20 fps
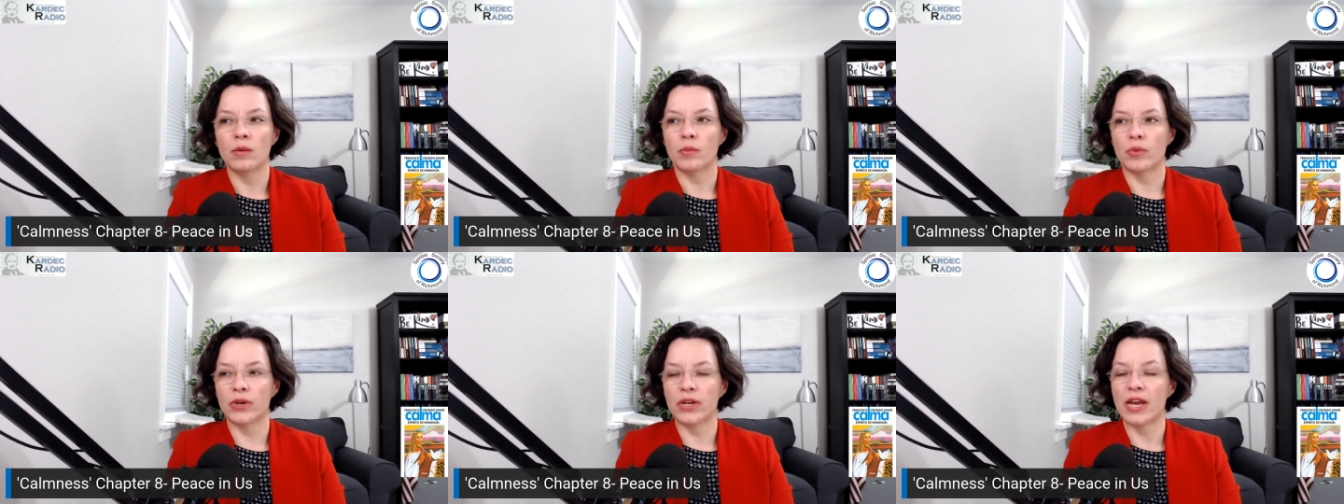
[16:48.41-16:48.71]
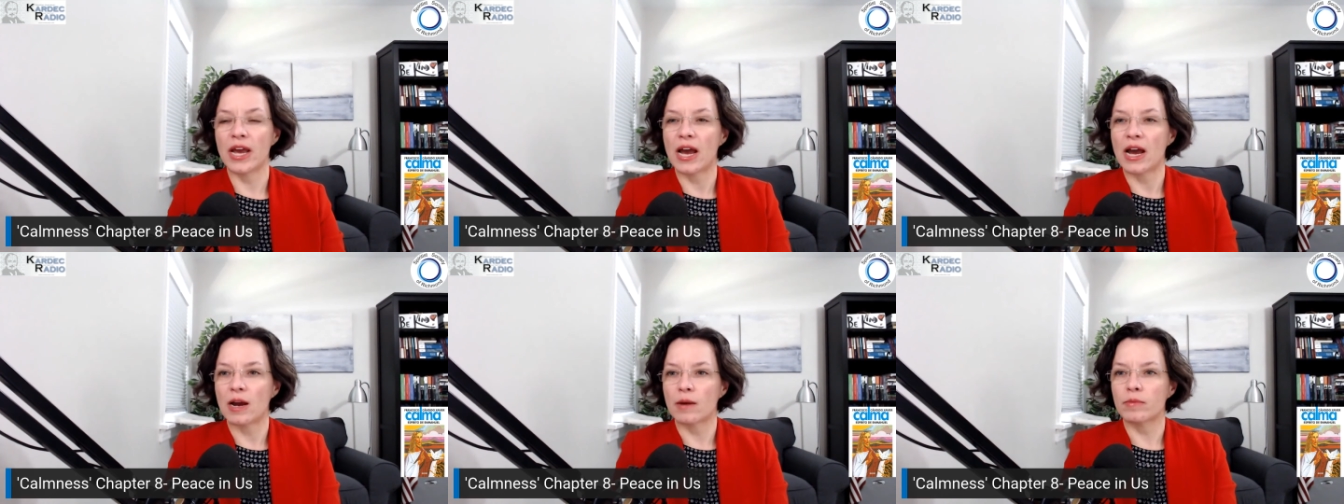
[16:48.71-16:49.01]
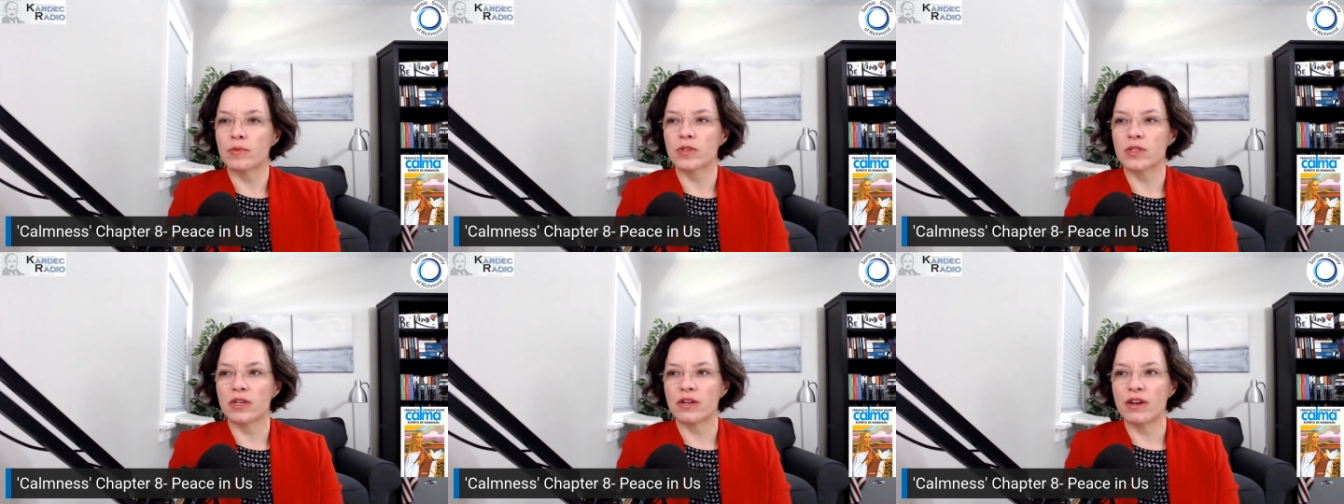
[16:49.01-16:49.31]

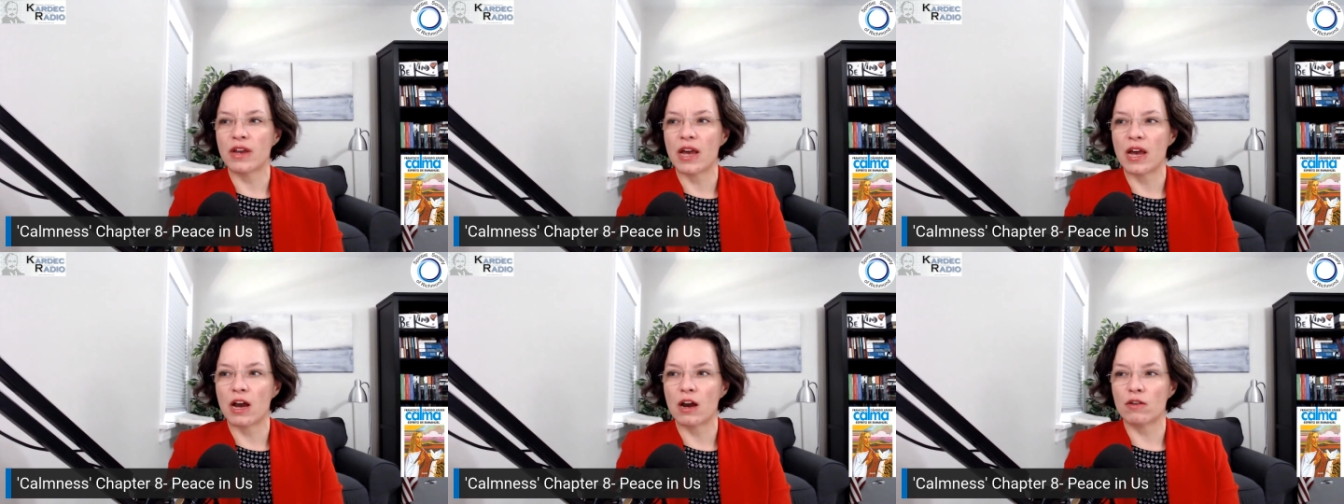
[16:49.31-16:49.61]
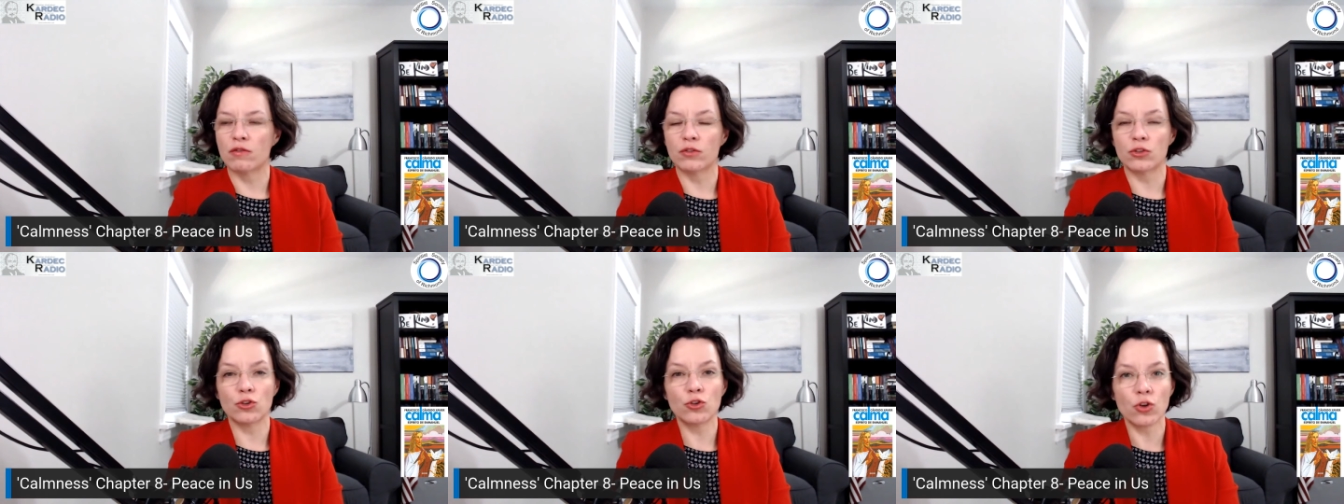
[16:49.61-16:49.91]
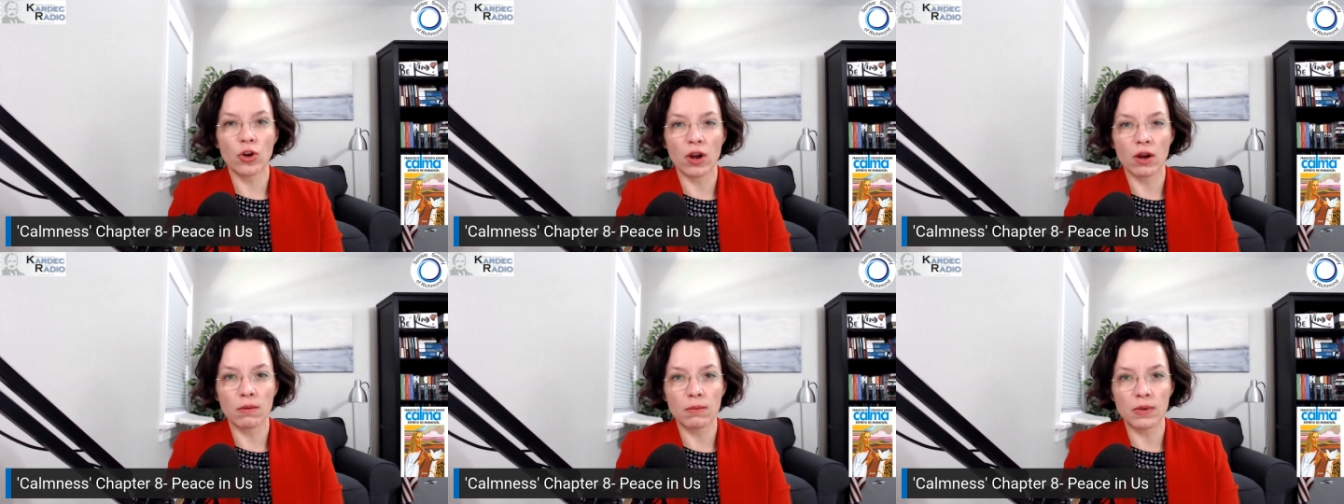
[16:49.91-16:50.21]
Perhaps I have
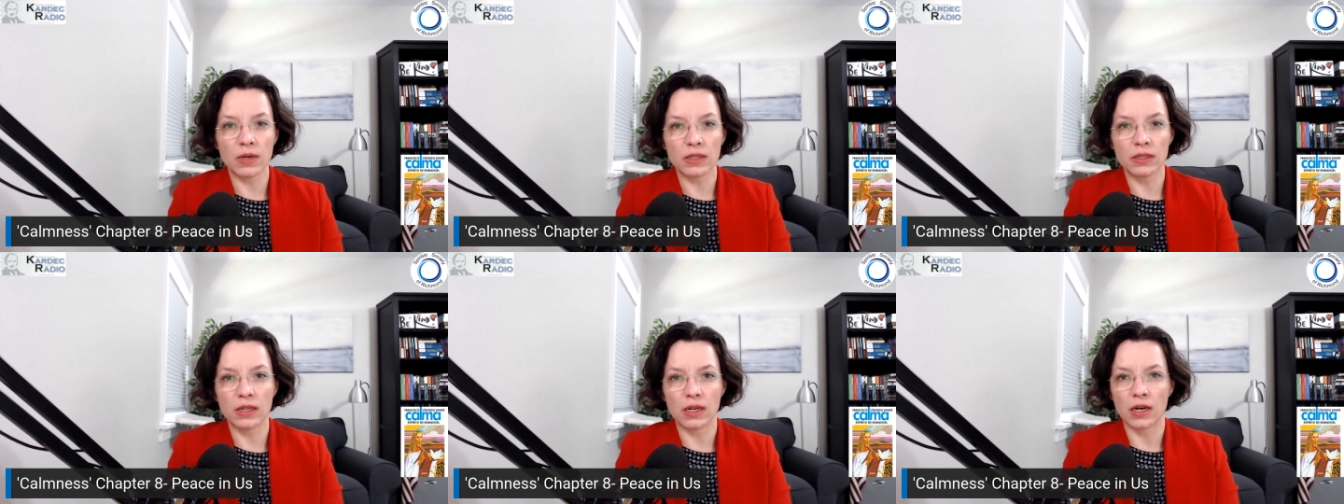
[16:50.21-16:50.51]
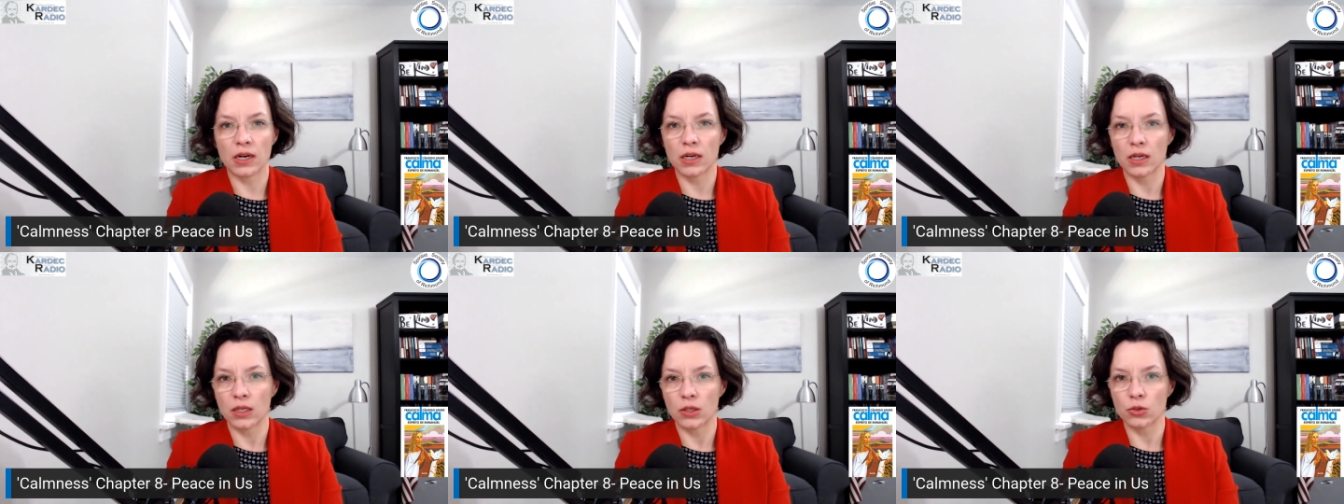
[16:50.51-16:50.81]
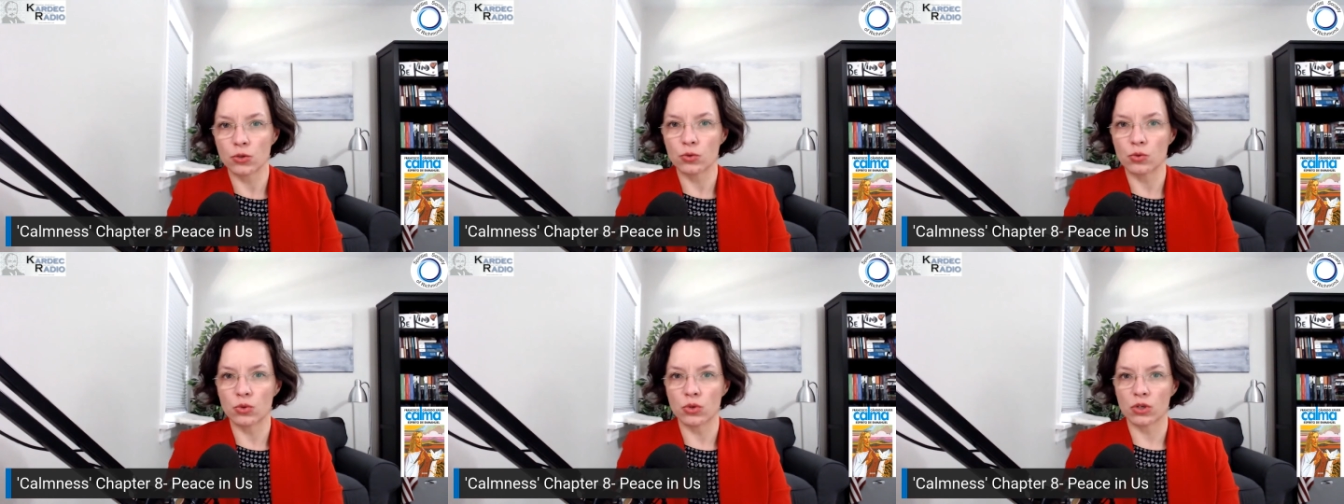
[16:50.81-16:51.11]
trauma that I need
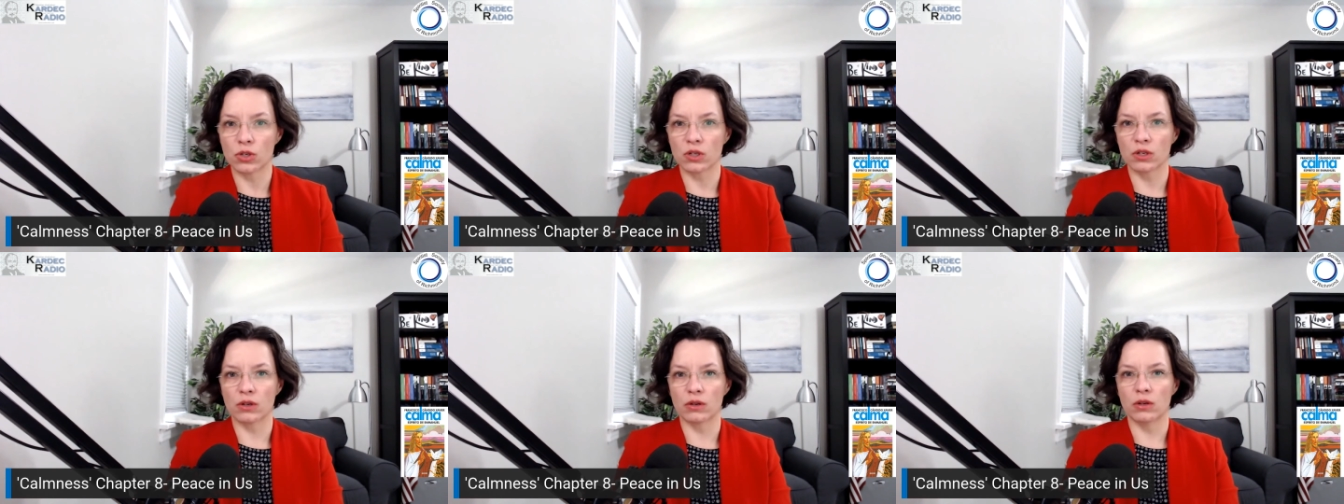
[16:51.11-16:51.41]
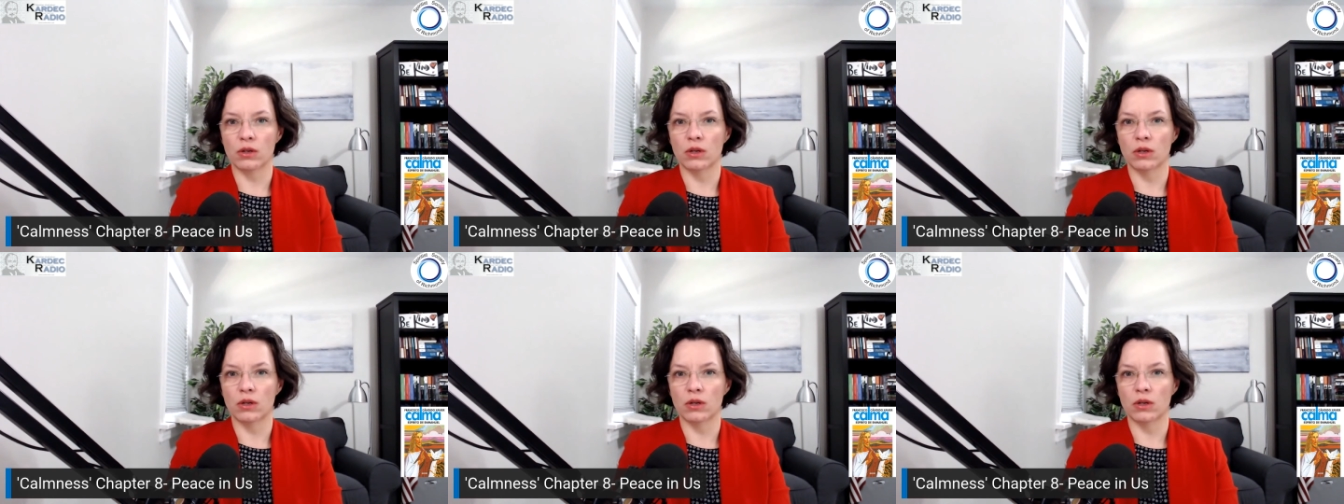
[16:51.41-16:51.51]
to work